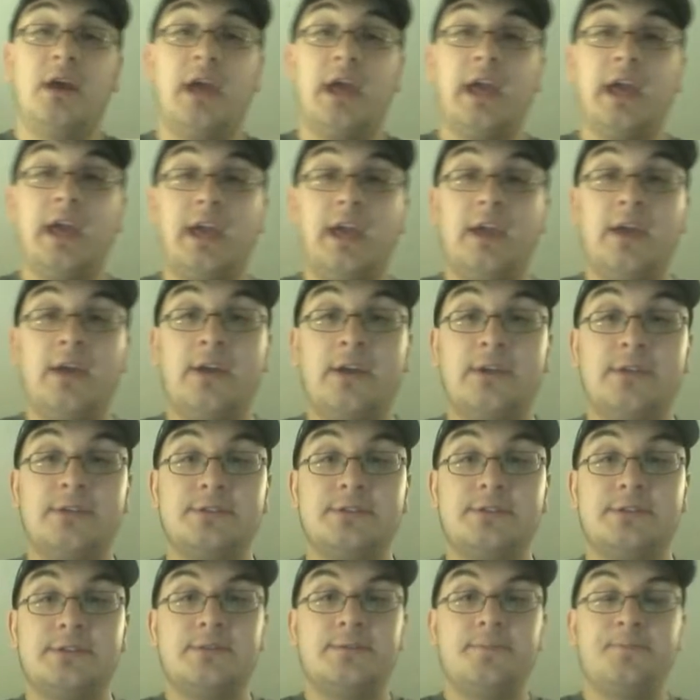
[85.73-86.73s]

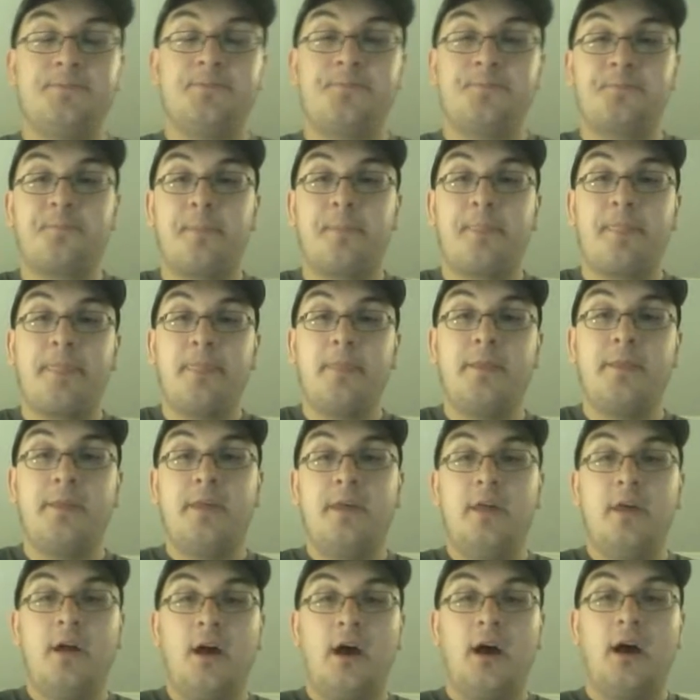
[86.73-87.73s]
And
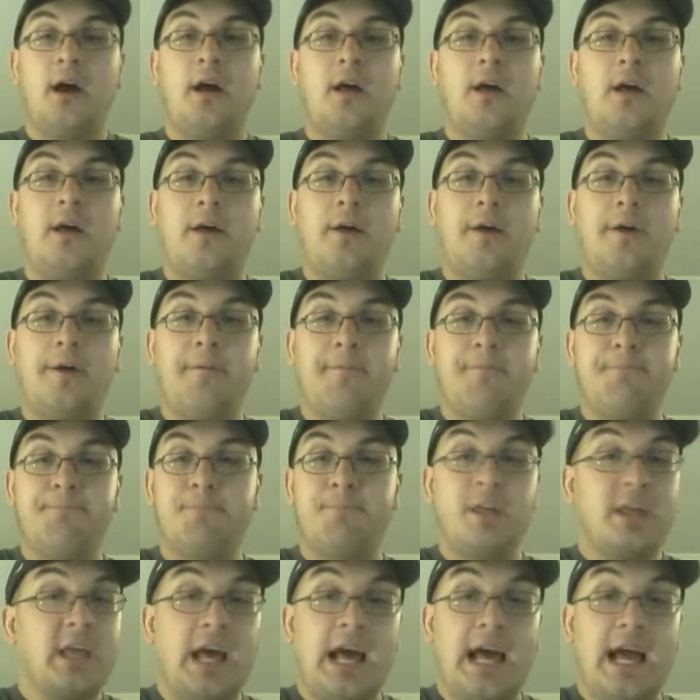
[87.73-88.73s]

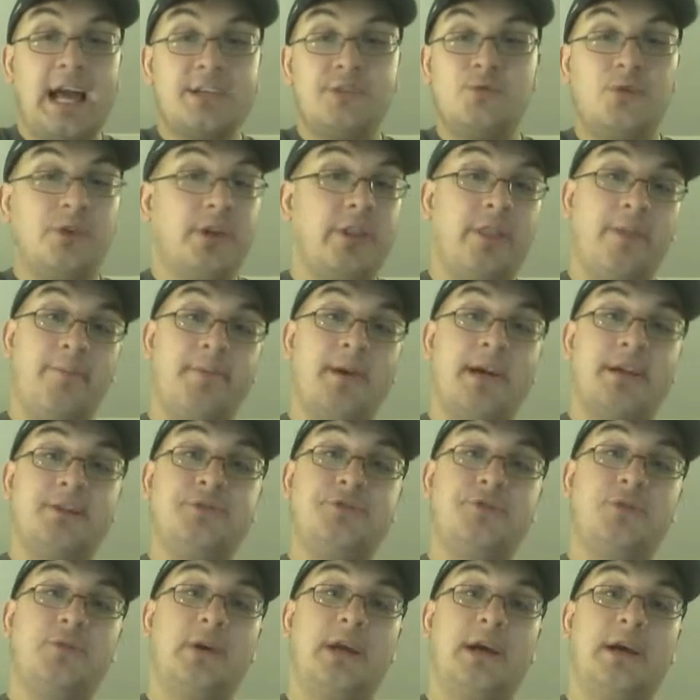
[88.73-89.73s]
the guy's one of the
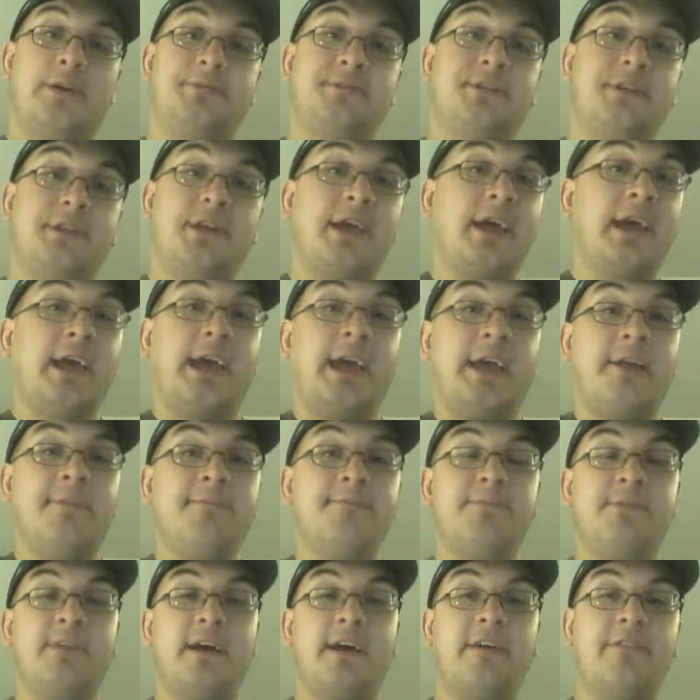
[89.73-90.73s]
best around today,
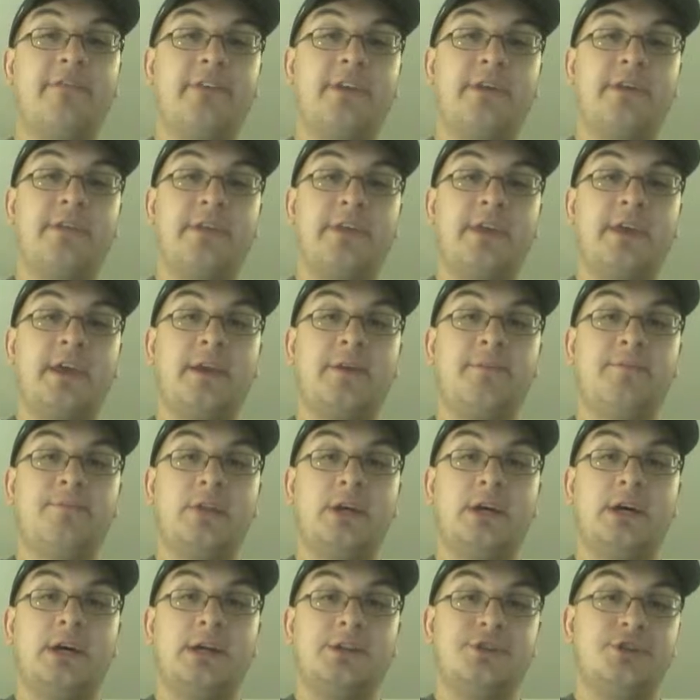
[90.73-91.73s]
definitely,
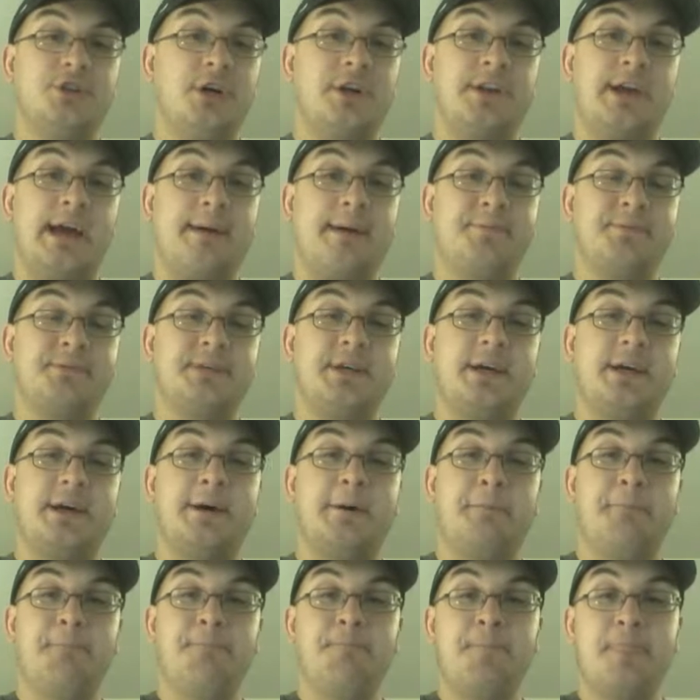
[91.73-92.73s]
Judd
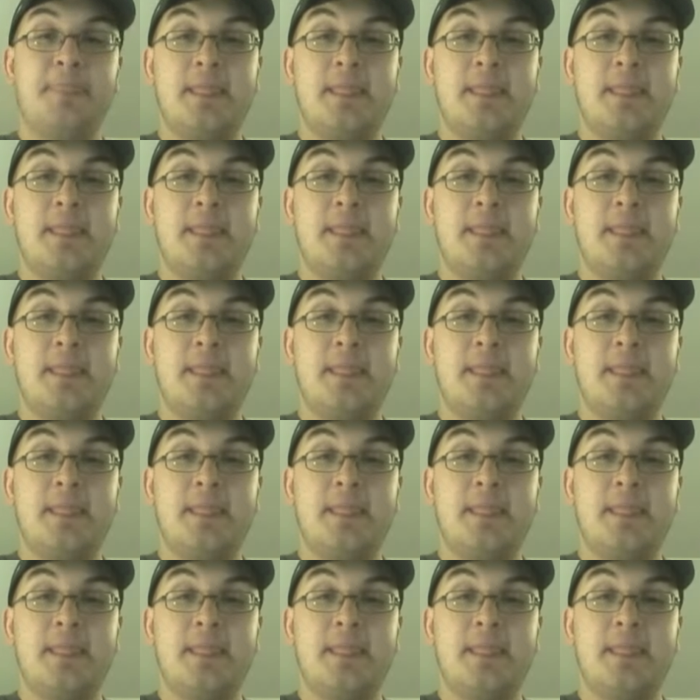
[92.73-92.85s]
Apatow.